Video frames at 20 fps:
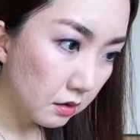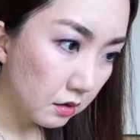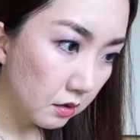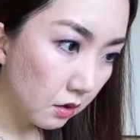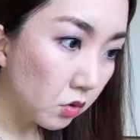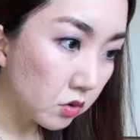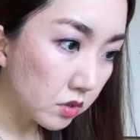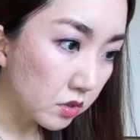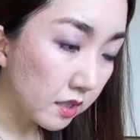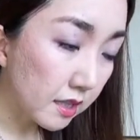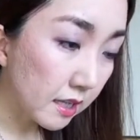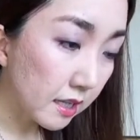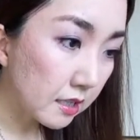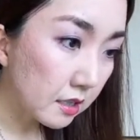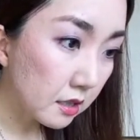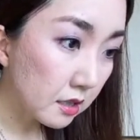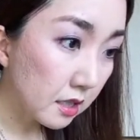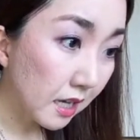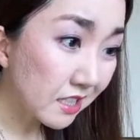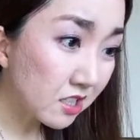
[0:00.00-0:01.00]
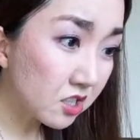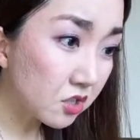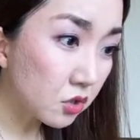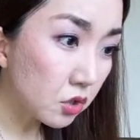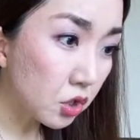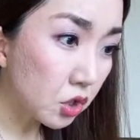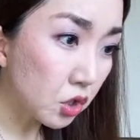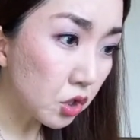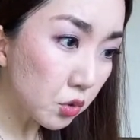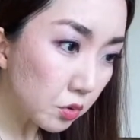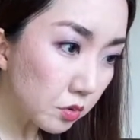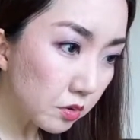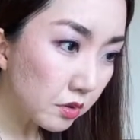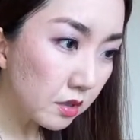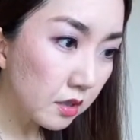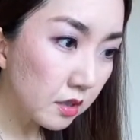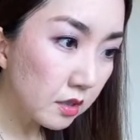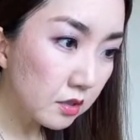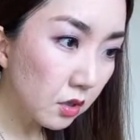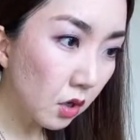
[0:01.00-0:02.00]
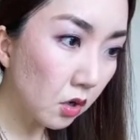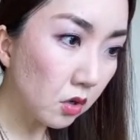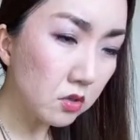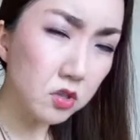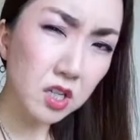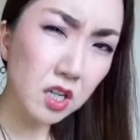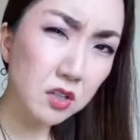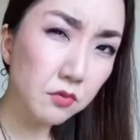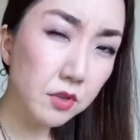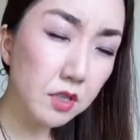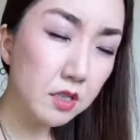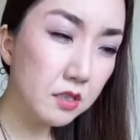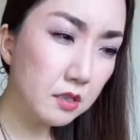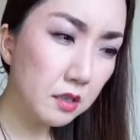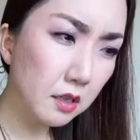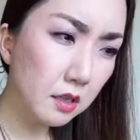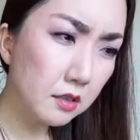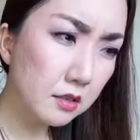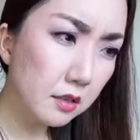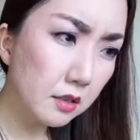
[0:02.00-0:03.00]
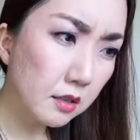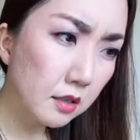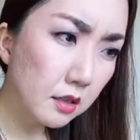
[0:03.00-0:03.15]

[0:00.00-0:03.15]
Oh, so that's new? Not January 6th?